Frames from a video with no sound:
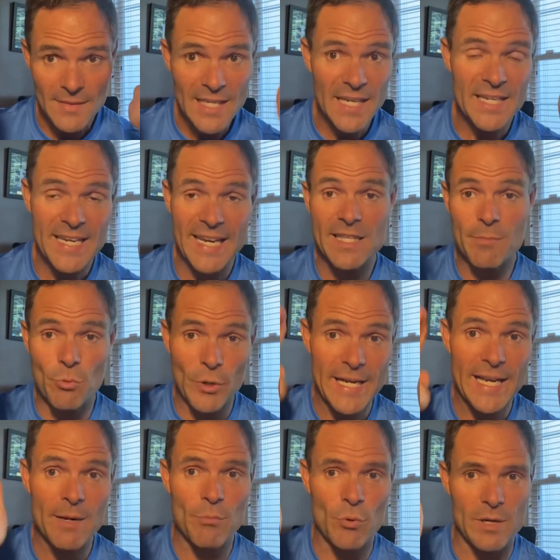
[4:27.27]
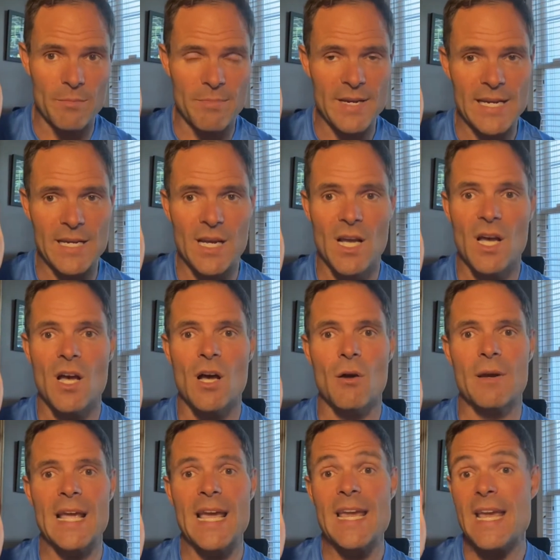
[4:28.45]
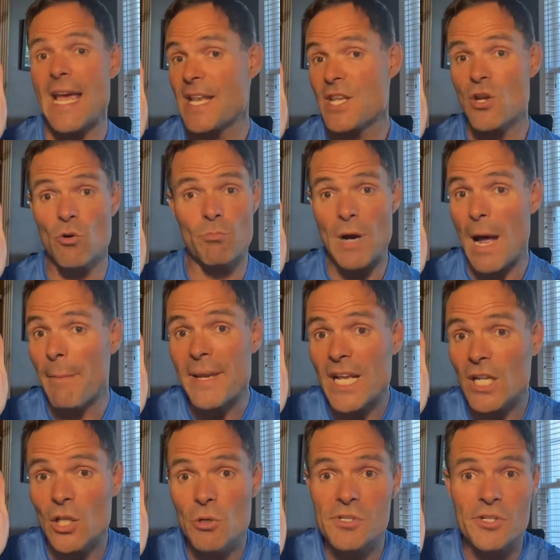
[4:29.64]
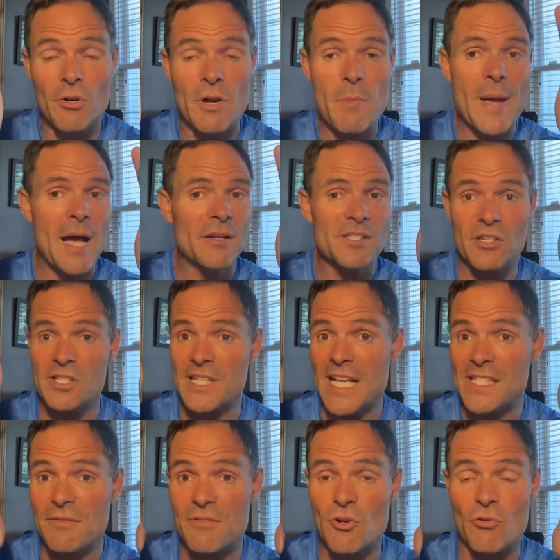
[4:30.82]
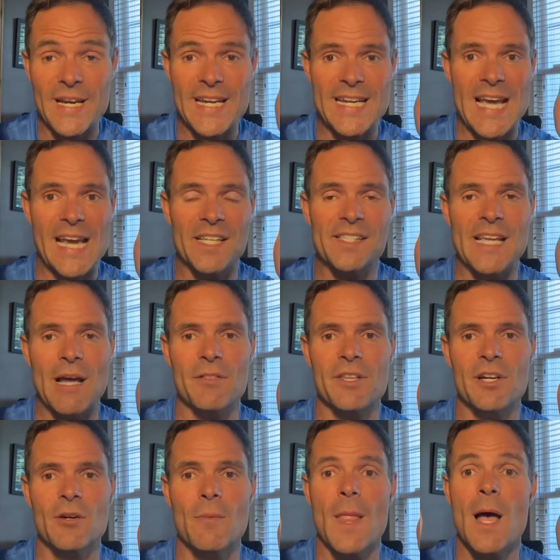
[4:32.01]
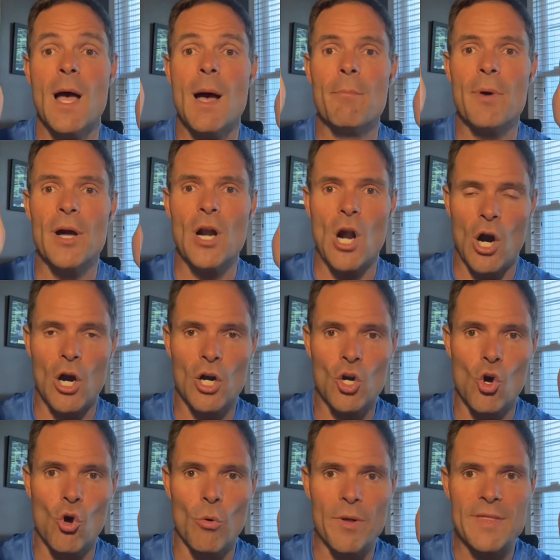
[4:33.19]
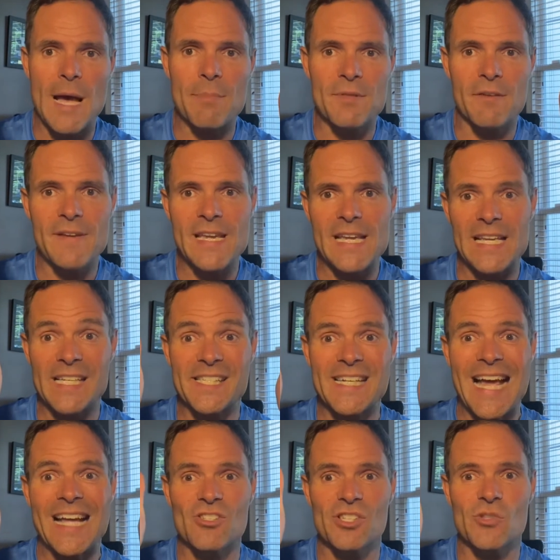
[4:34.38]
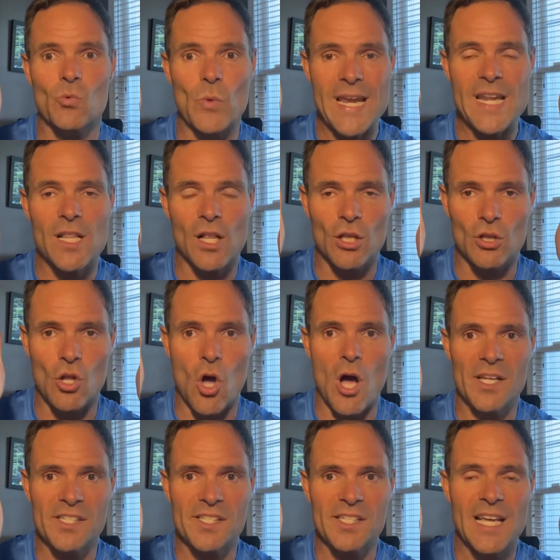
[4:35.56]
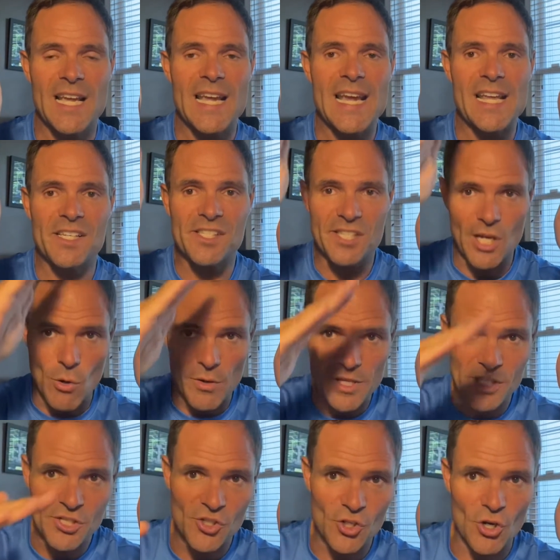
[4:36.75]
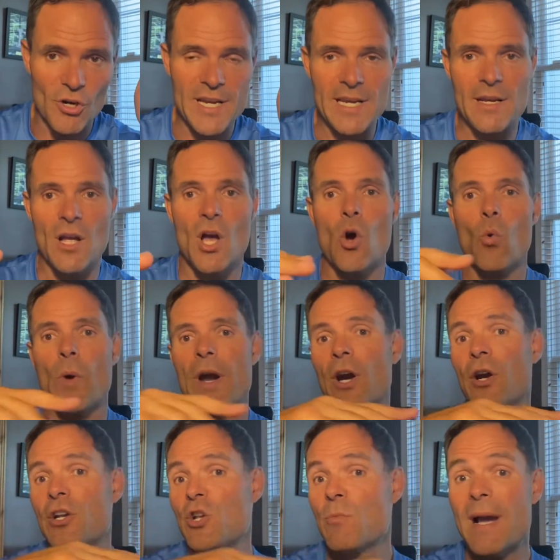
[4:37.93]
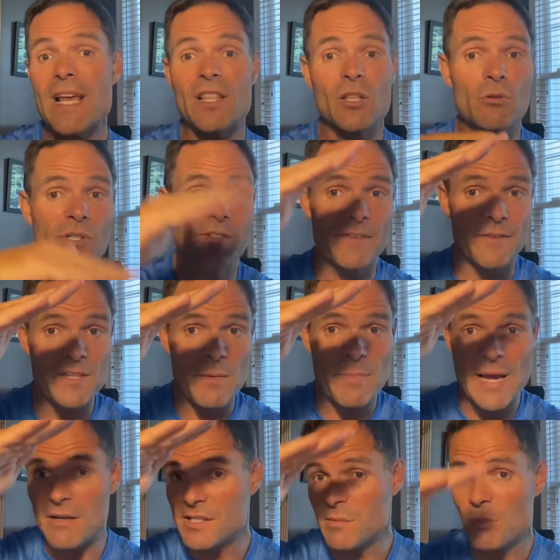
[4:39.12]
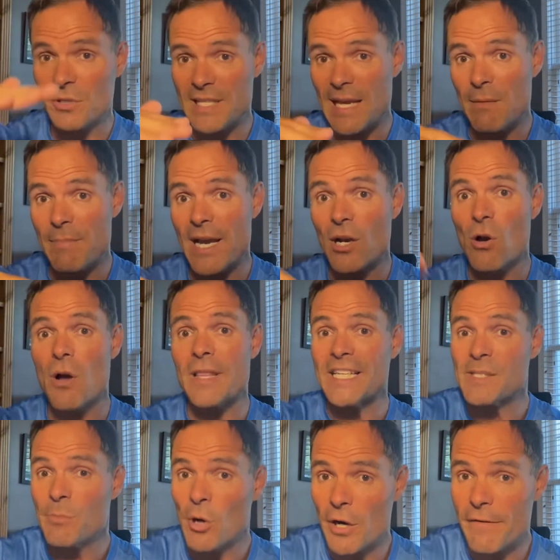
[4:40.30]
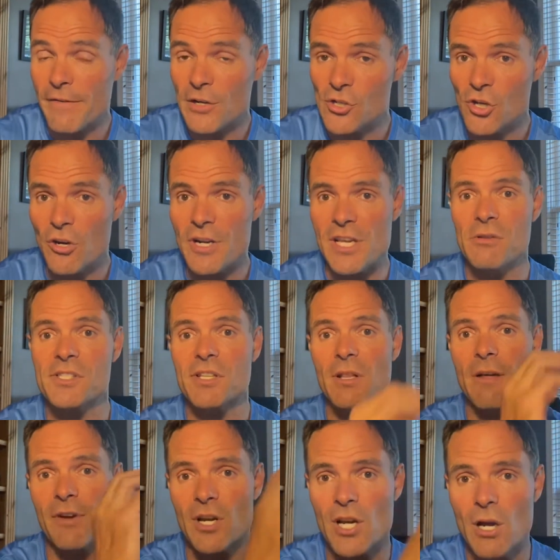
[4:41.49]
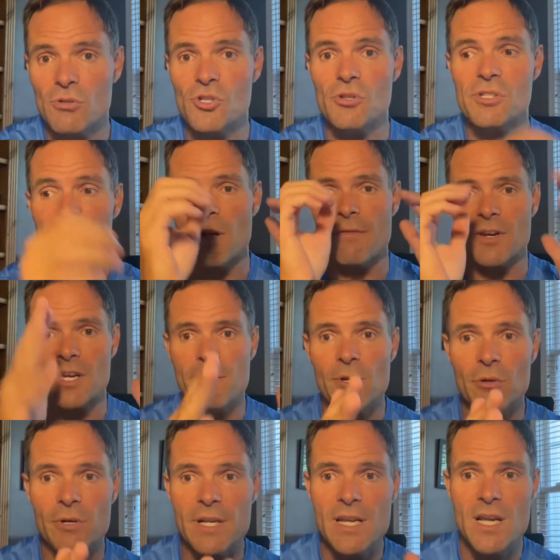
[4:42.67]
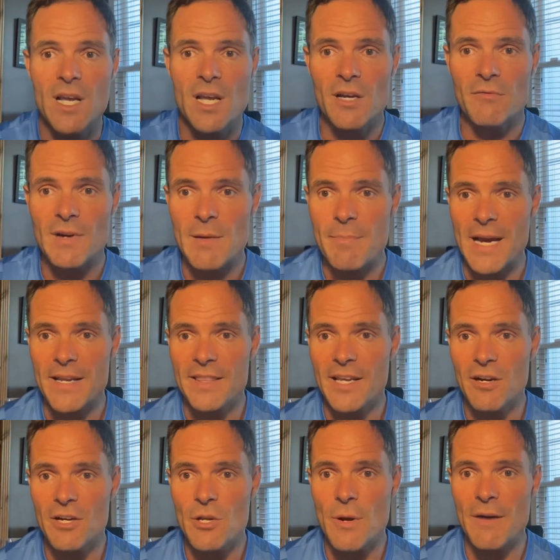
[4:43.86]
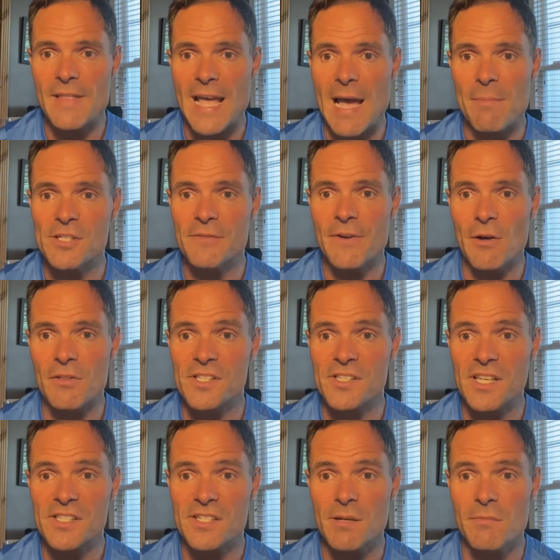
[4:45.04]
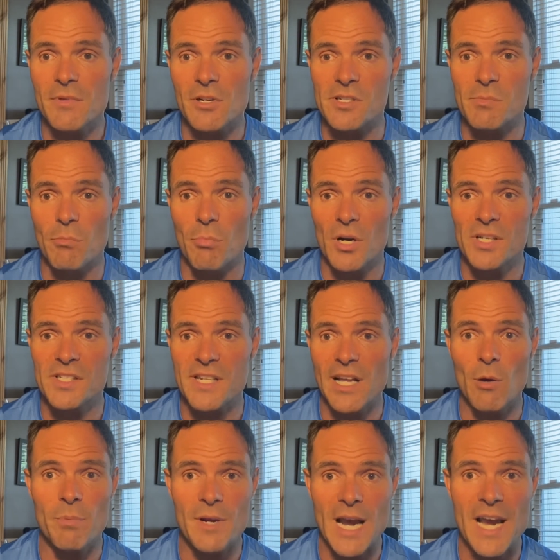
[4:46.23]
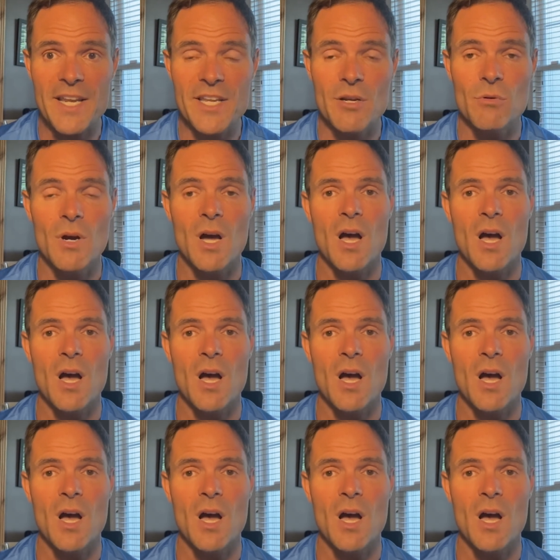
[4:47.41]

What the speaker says: to get to point A to point B. Okay, and you're probably going to lose 30 pounds, and there's lots of great diets out there. But our goal with Optavia is not just weight loss. It is to go on this journey where you might lose 50 pounds and put 10 back on. That's part of your journey. You still have a coach. You still have a community. Right back there, you have the Habits of Health system. There's books to help guide you.